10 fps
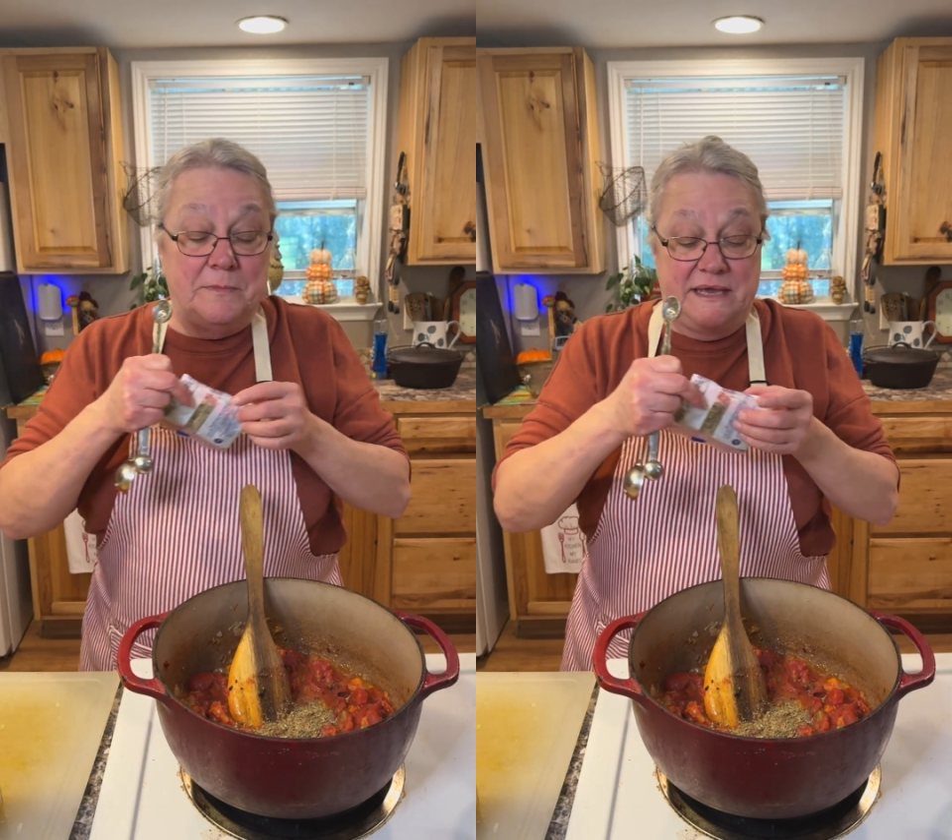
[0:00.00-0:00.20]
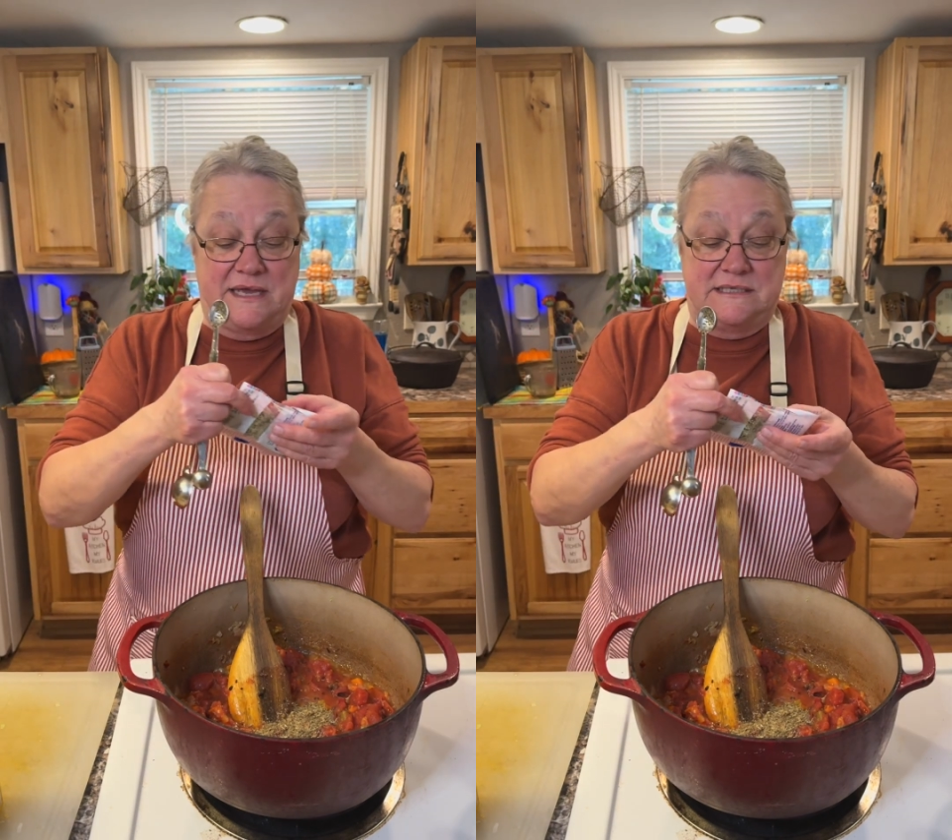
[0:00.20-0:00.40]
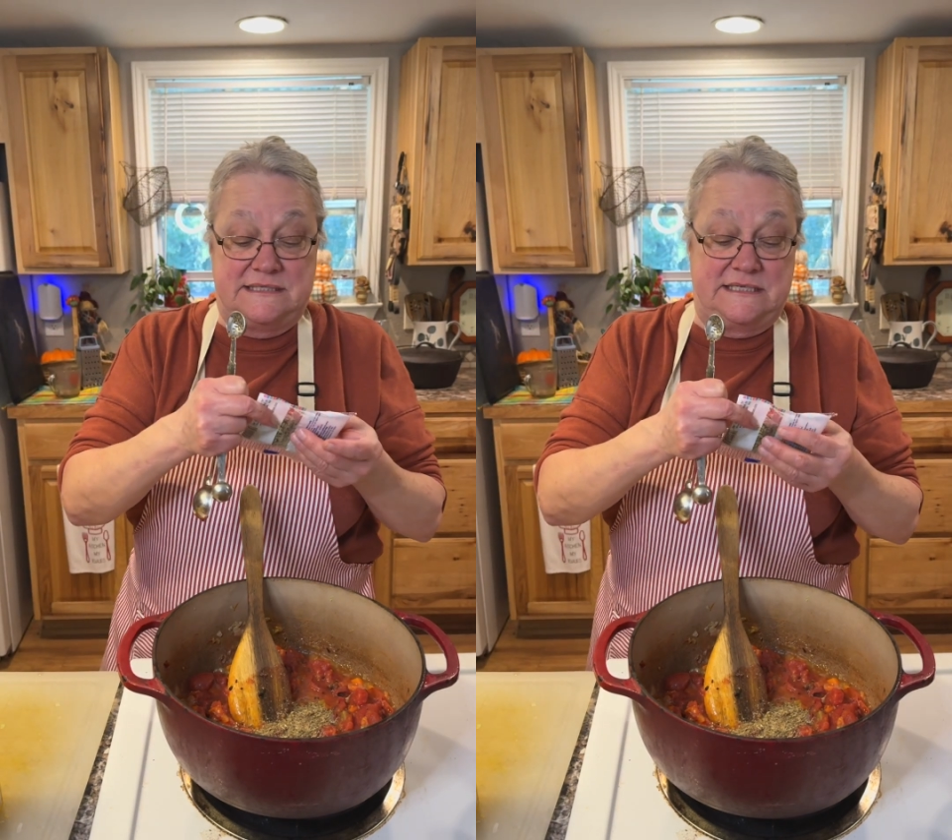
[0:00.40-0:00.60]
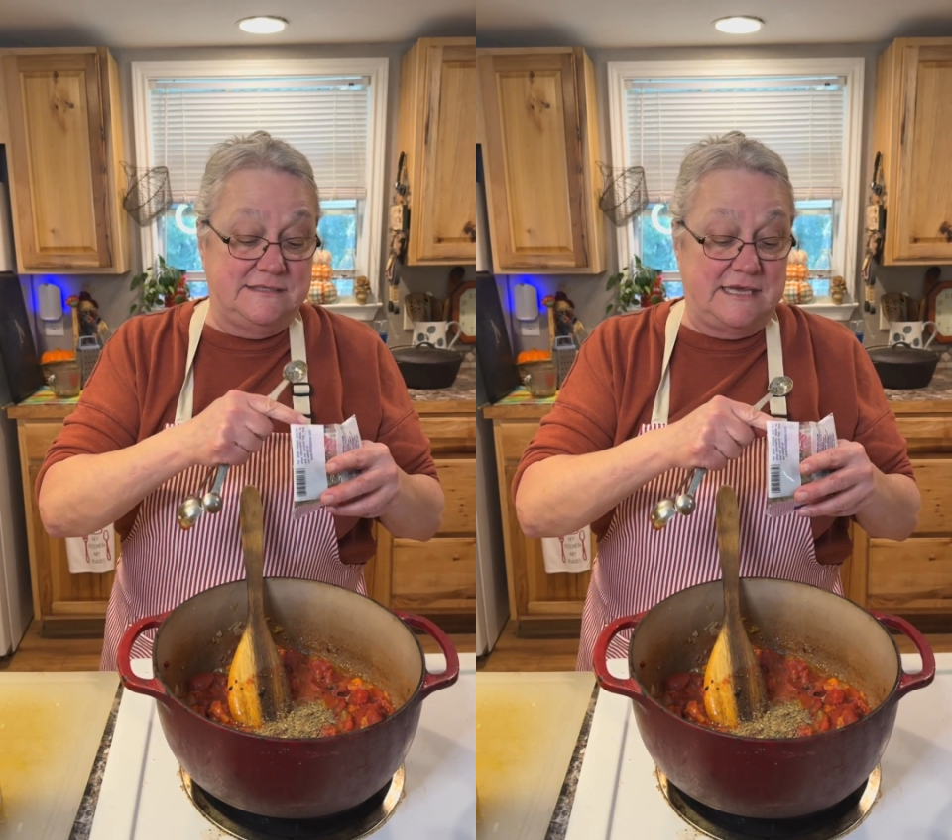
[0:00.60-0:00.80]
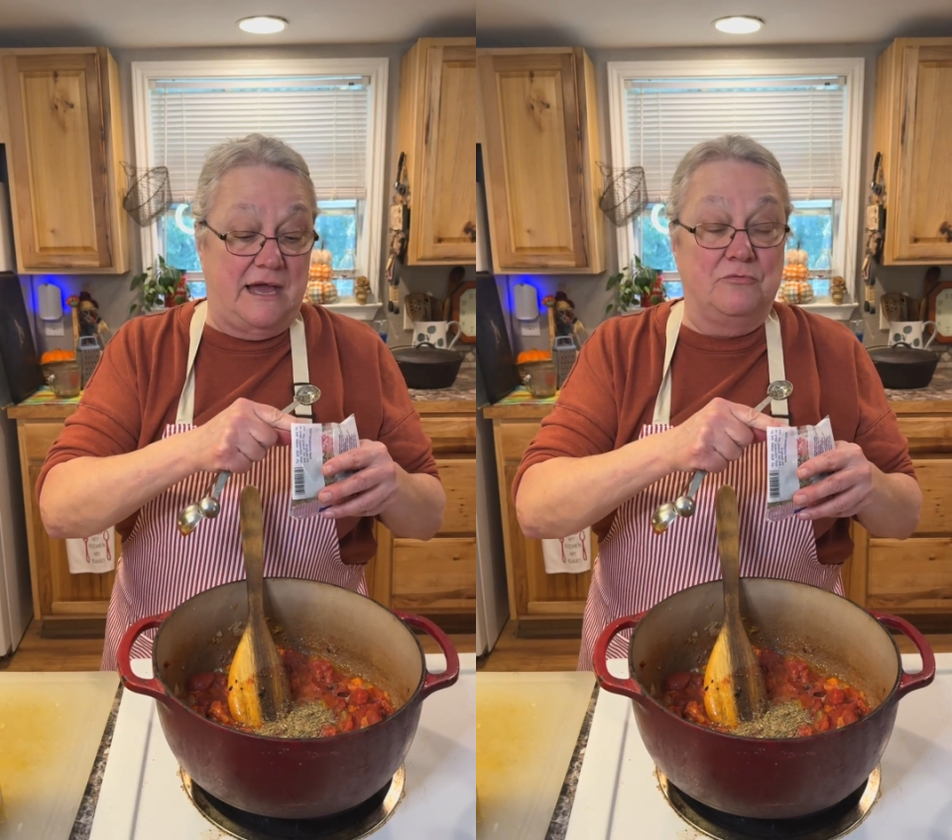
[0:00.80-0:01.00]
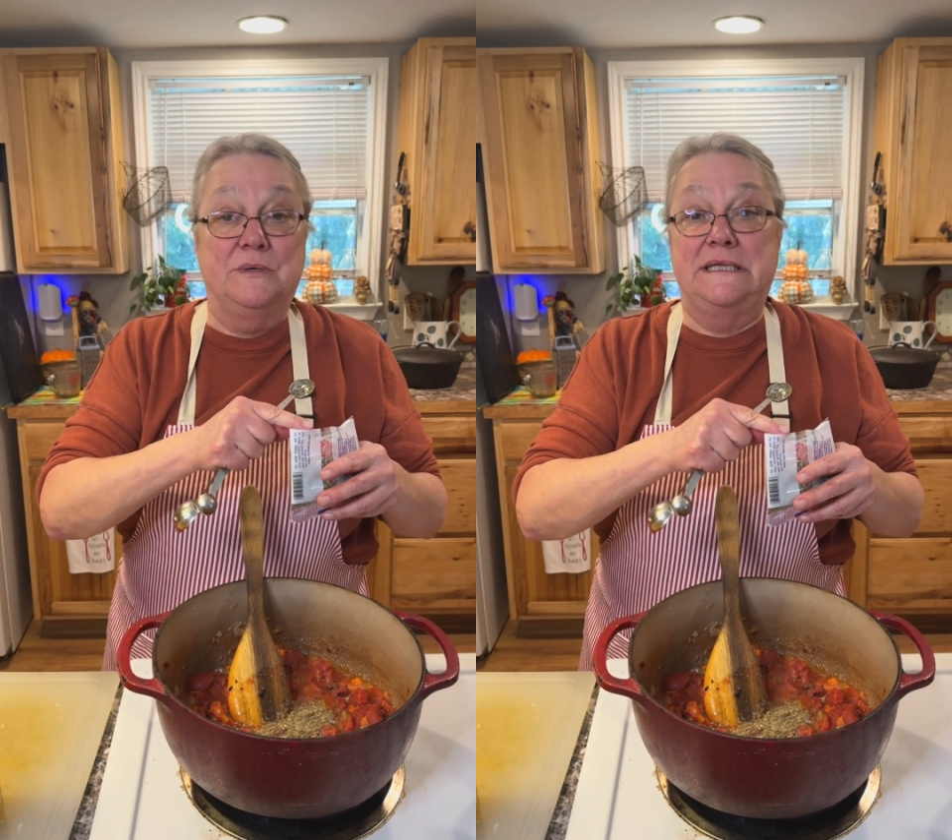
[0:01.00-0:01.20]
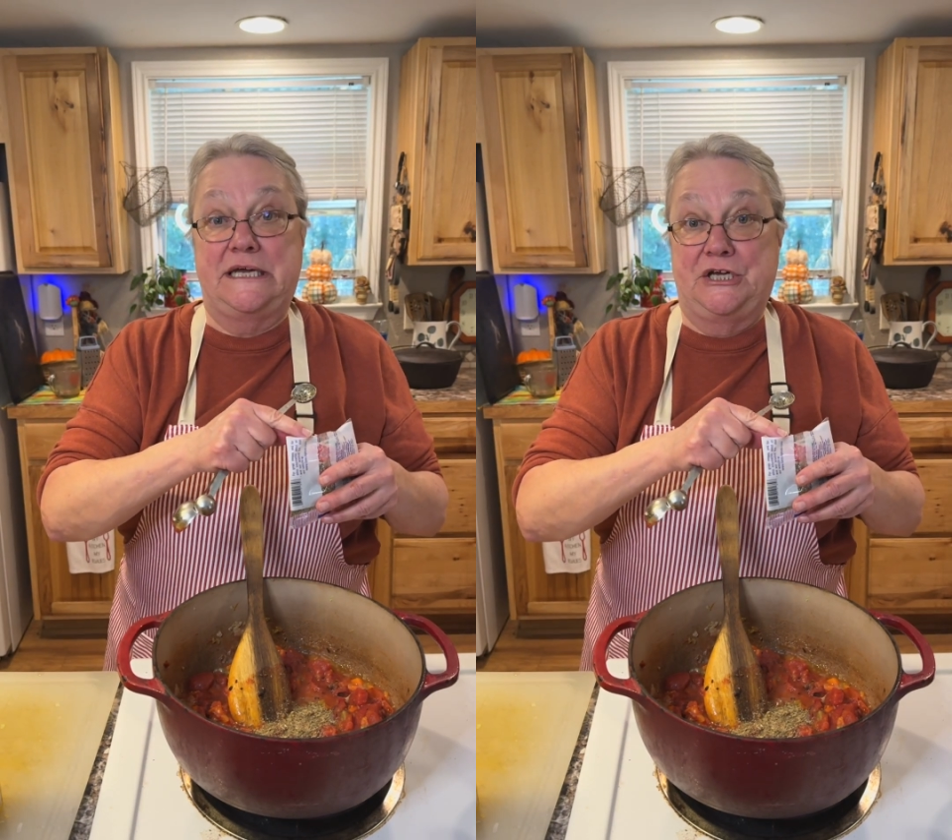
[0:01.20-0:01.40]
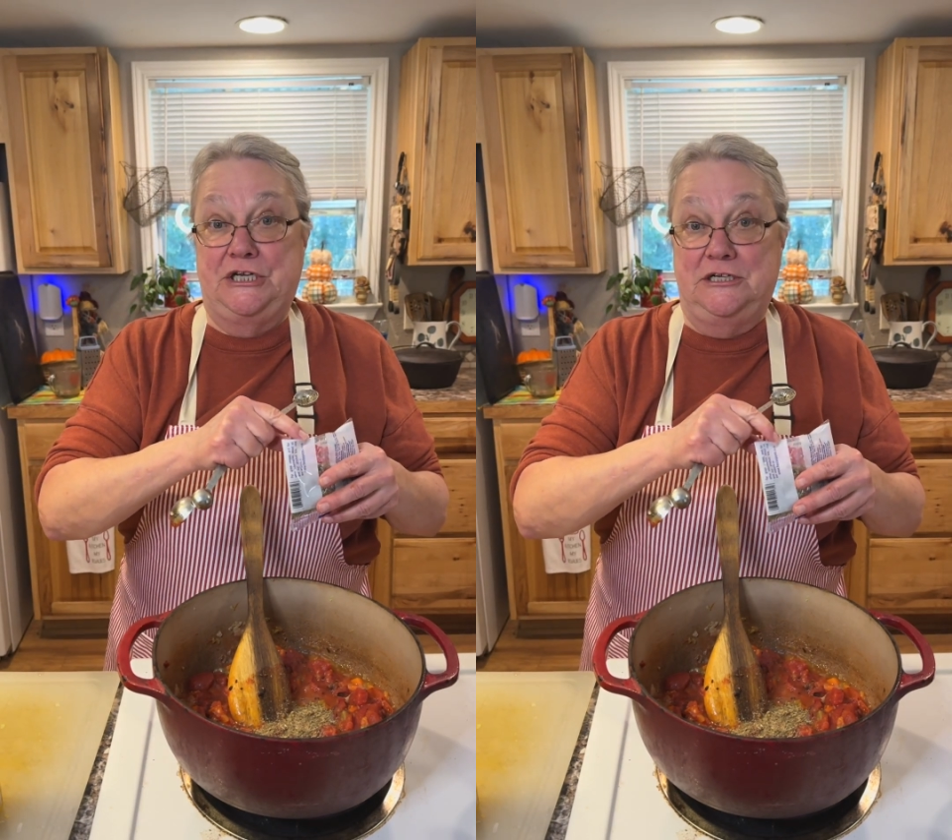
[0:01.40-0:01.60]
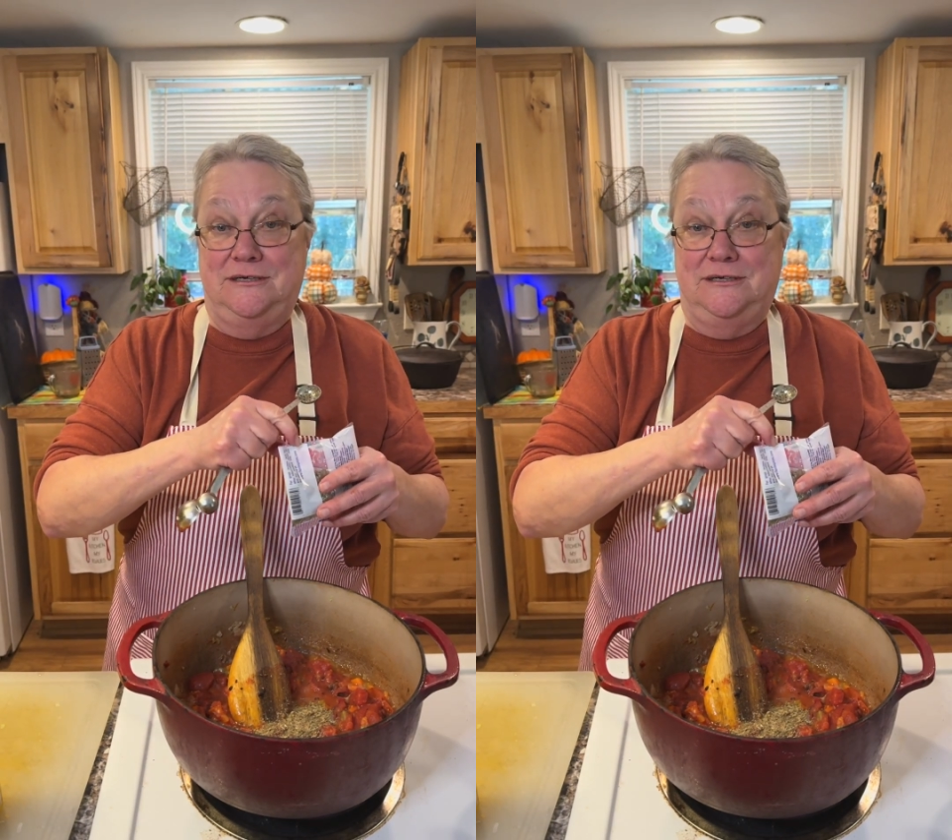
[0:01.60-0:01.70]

because it's like really good.